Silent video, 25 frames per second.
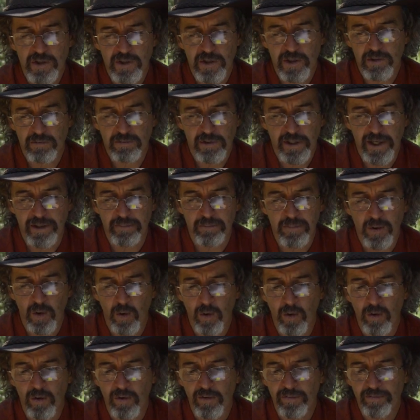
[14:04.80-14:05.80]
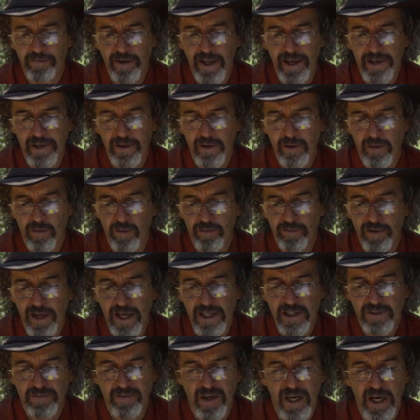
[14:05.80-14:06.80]
it get more, or flood, or
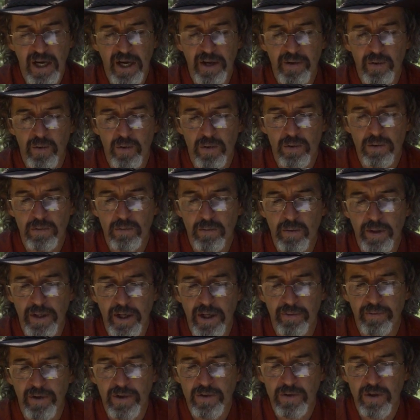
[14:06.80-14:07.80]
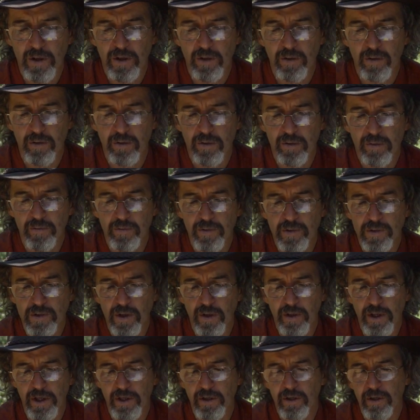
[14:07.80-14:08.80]
flash flood, or whatever, so
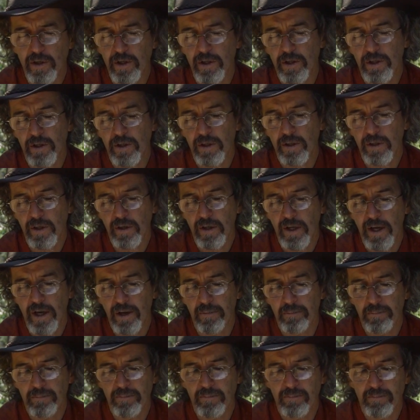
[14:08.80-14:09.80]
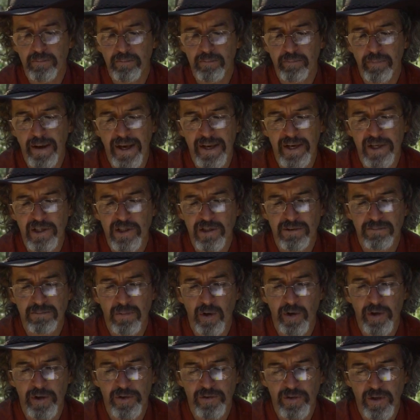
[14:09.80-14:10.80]
that you can manage and
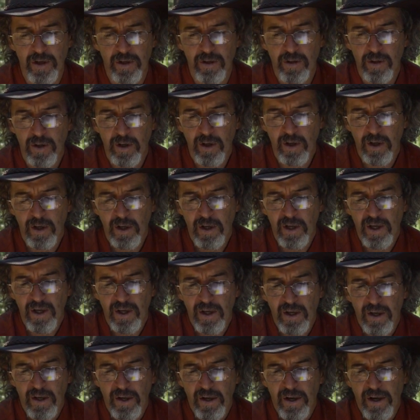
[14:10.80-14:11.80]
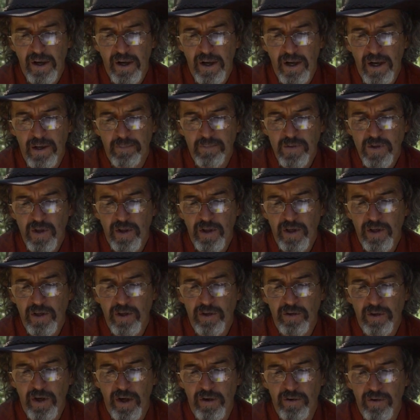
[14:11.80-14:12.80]
monitor, so that
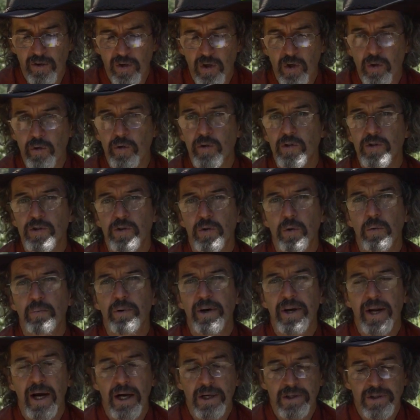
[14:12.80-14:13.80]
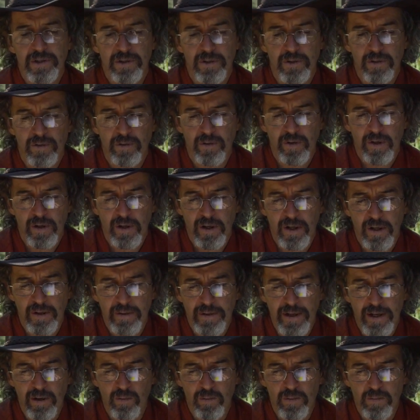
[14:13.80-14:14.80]
you don't lose your production?
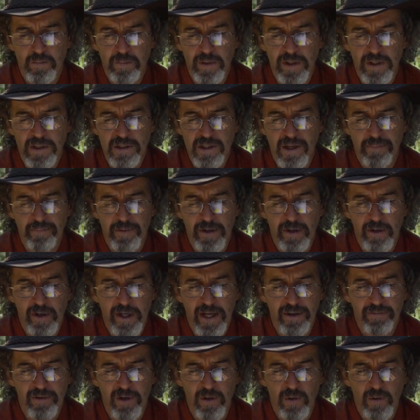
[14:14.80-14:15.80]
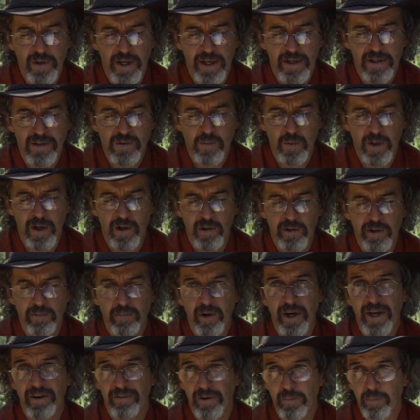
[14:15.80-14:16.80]
That would be something I'd have to look at as well. You
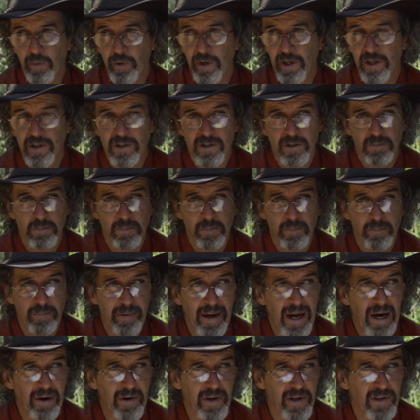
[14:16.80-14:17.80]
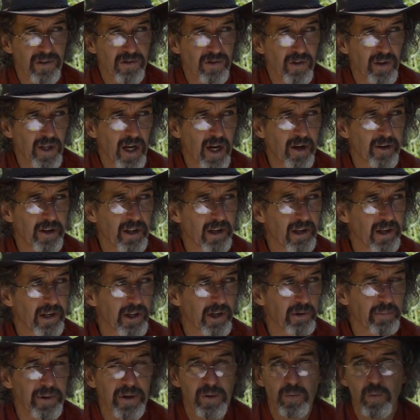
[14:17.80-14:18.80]
might have to put in some barriers so that only a
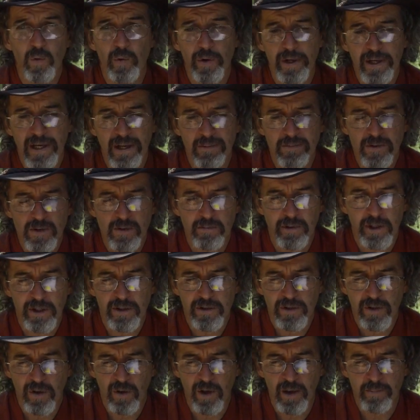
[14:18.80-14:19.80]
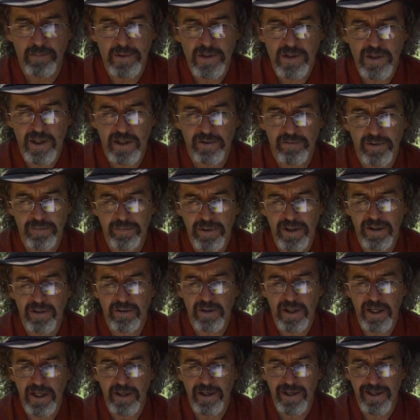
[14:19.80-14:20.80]
little bit of water comes through at a time instead of a big
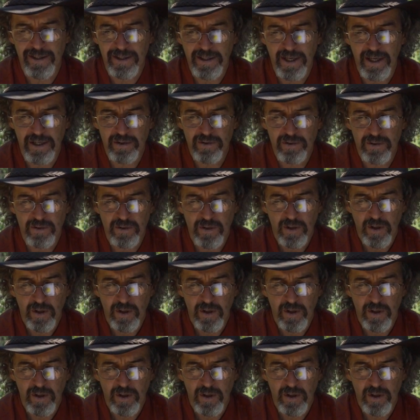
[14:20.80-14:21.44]
inundation.